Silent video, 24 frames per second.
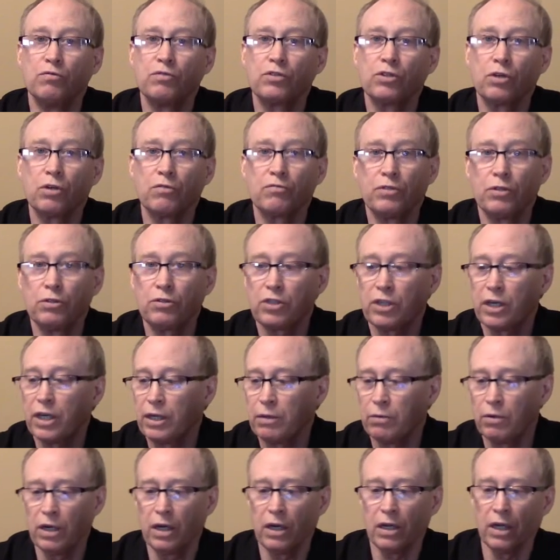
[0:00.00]
So if you say,
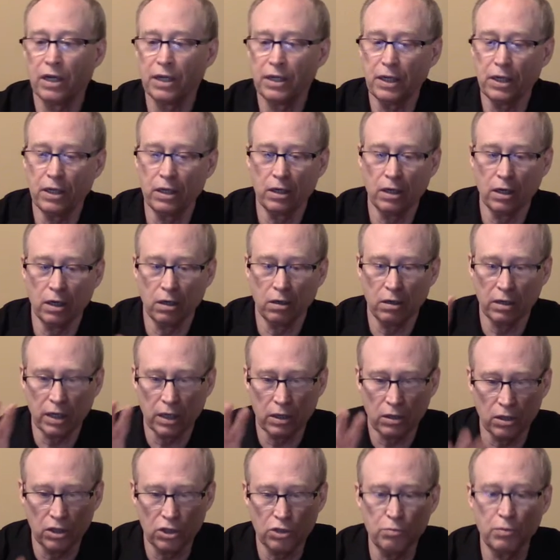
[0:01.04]
well, I
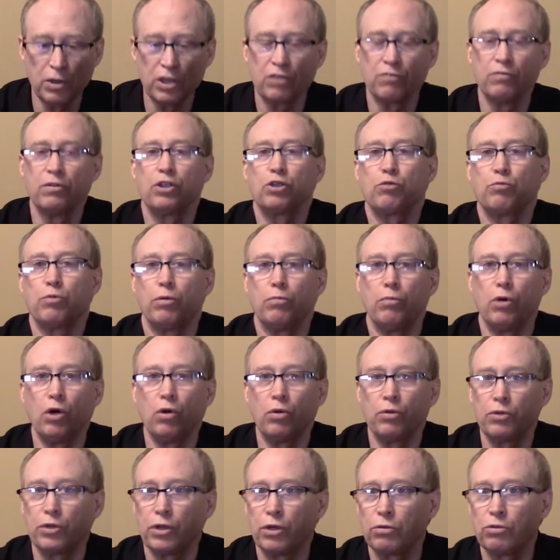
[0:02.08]
got this much visible mold
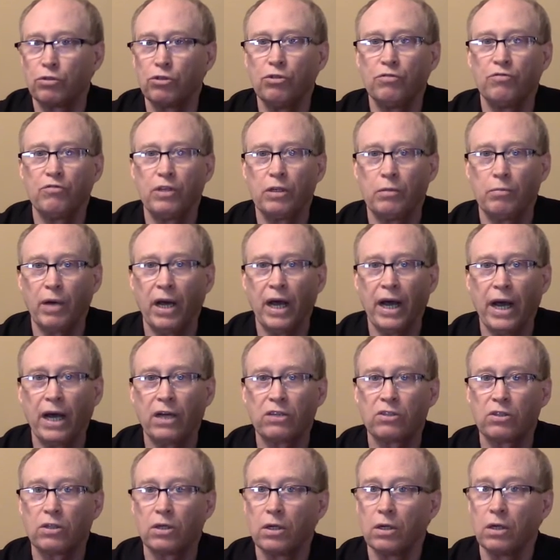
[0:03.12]
and go 2 feet
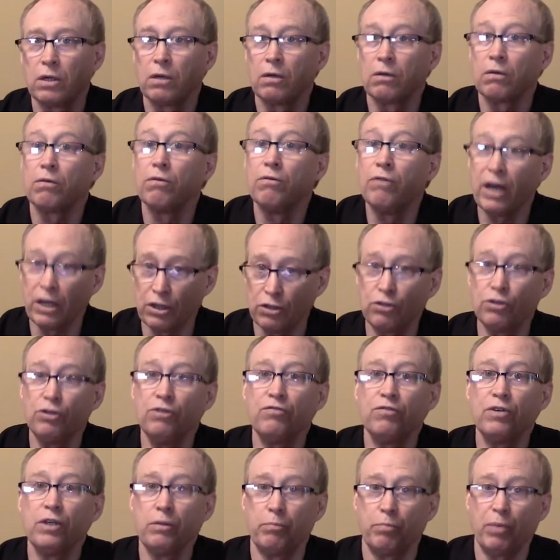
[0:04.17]
past, that 2
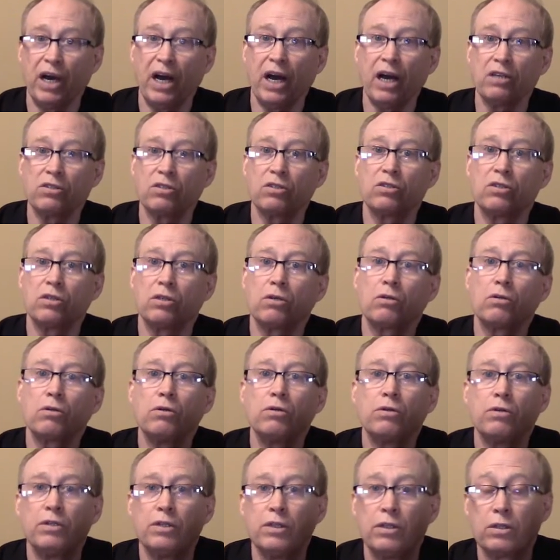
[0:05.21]
feet past is
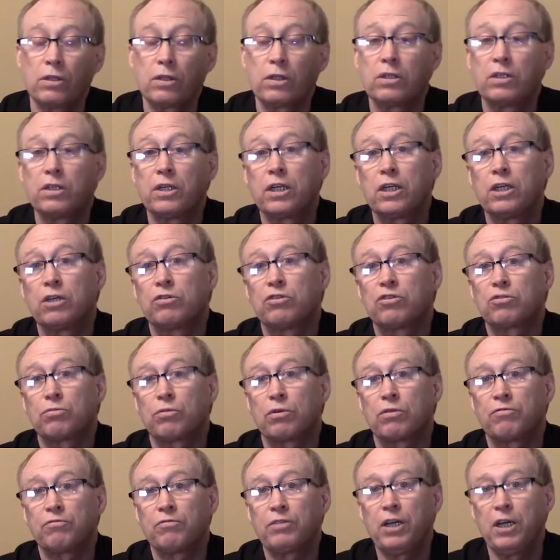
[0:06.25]
included in the contiguous square
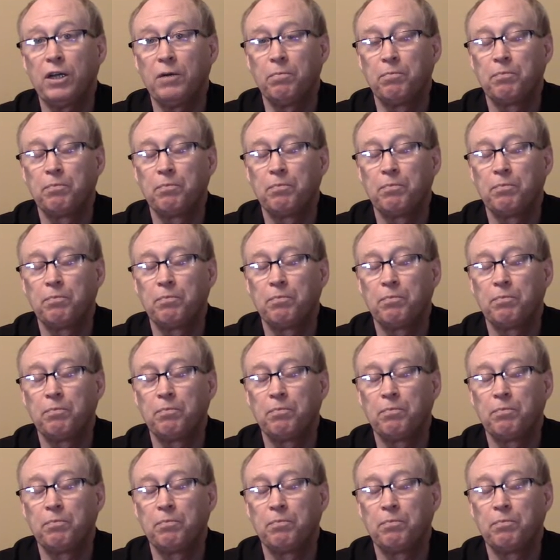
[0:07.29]
feet.